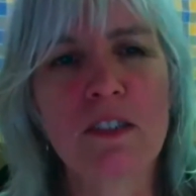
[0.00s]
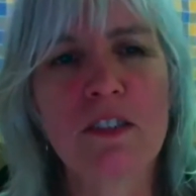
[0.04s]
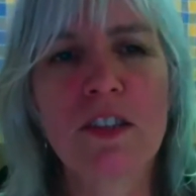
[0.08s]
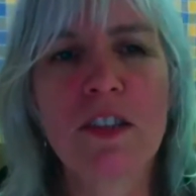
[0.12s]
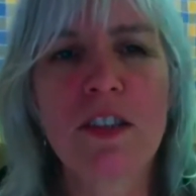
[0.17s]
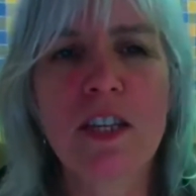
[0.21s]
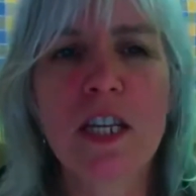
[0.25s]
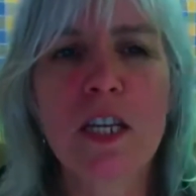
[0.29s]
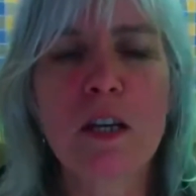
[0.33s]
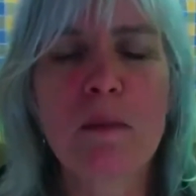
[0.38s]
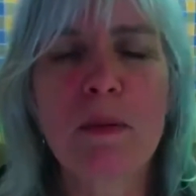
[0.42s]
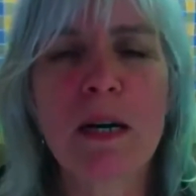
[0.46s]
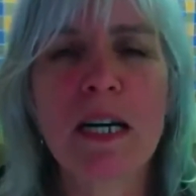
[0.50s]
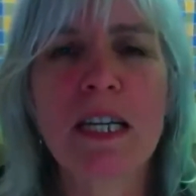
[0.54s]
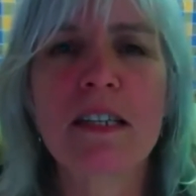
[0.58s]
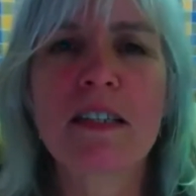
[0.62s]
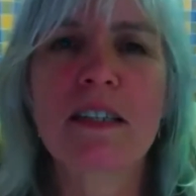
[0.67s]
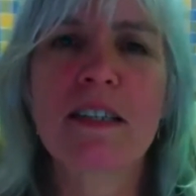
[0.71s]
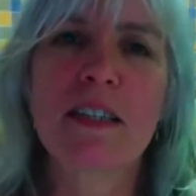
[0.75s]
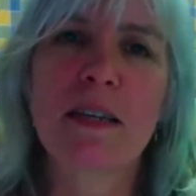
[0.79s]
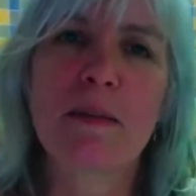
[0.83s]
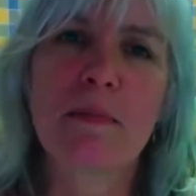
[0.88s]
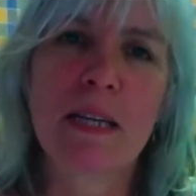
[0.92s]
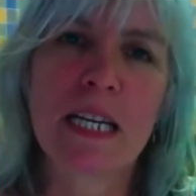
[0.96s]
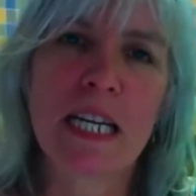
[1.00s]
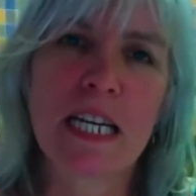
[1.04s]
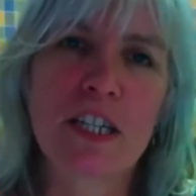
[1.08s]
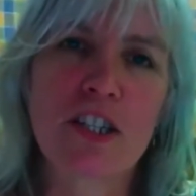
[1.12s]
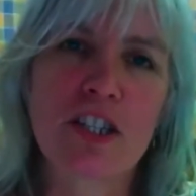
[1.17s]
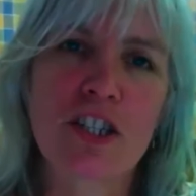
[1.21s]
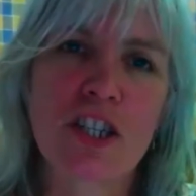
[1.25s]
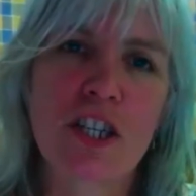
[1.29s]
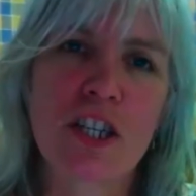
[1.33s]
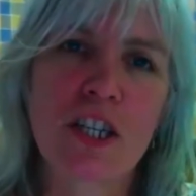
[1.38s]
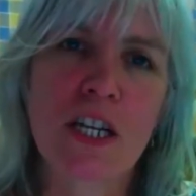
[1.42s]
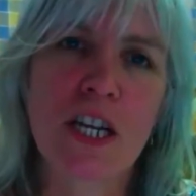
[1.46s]
to think about
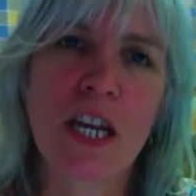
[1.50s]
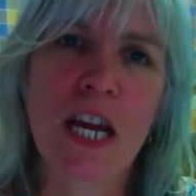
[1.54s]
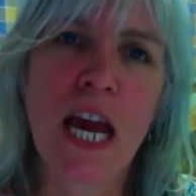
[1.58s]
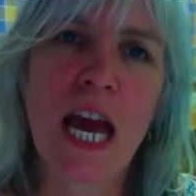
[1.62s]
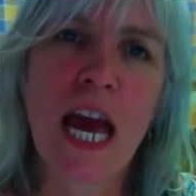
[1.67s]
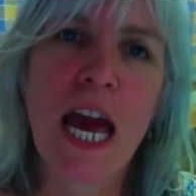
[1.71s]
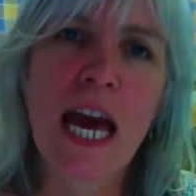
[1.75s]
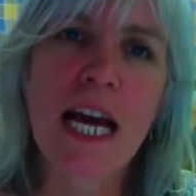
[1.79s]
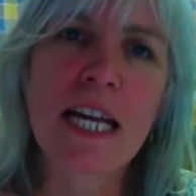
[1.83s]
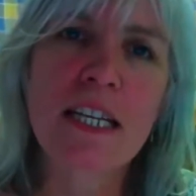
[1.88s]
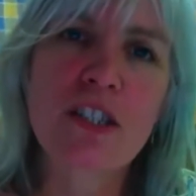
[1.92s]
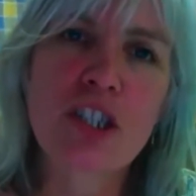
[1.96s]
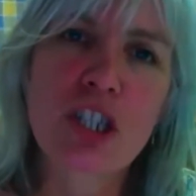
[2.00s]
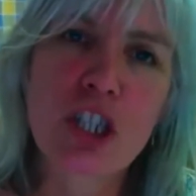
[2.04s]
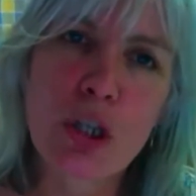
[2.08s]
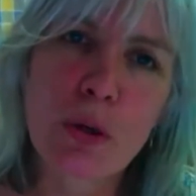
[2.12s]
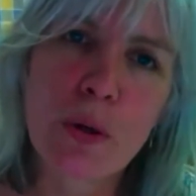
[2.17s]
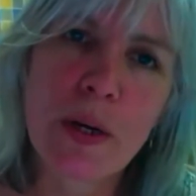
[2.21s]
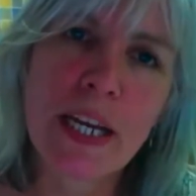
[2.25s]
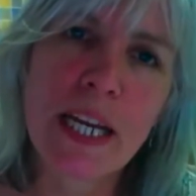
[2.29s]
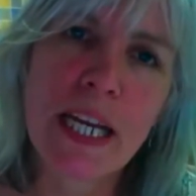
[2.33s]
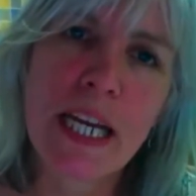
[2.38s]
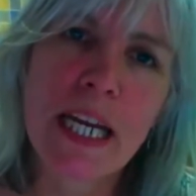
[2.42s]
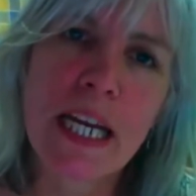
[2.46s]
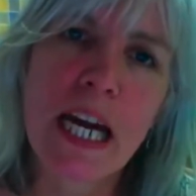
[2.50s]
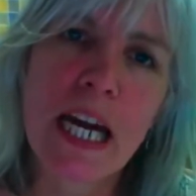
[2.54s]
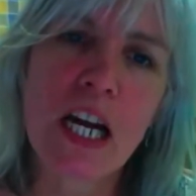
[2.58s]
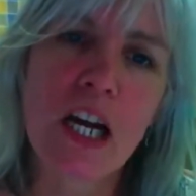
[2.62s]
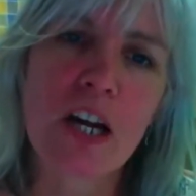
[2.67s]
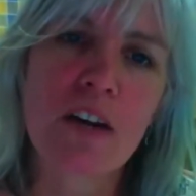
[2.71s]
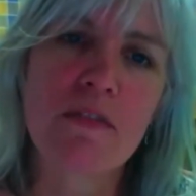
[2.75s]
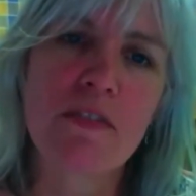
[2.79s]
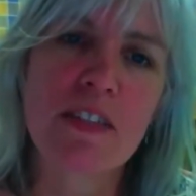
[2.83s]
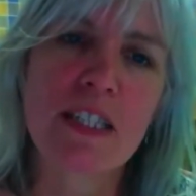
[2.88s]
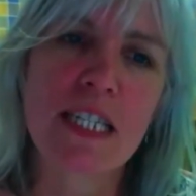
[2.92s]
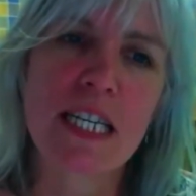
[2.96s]
dissemination as joining a
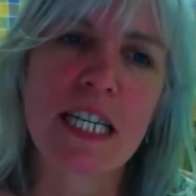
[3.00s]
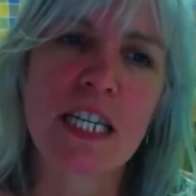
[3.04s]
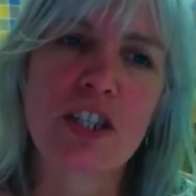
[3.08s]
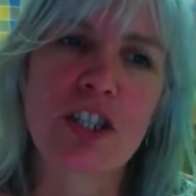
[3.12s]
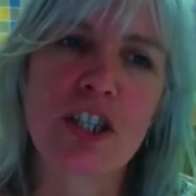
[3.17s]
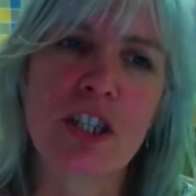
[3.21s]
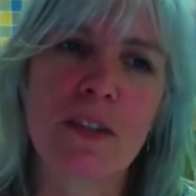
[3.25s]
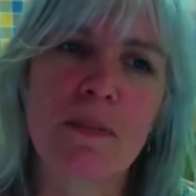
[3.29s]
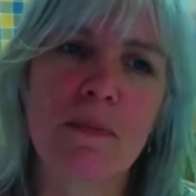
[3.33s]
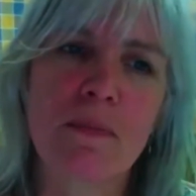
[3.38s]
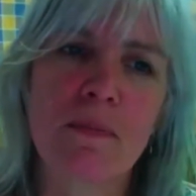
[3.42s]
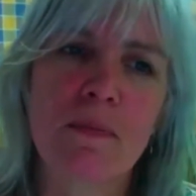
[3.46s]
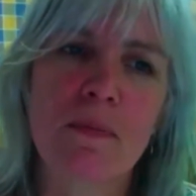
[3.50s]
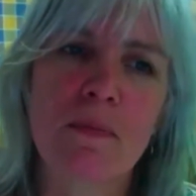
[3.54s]
conversation.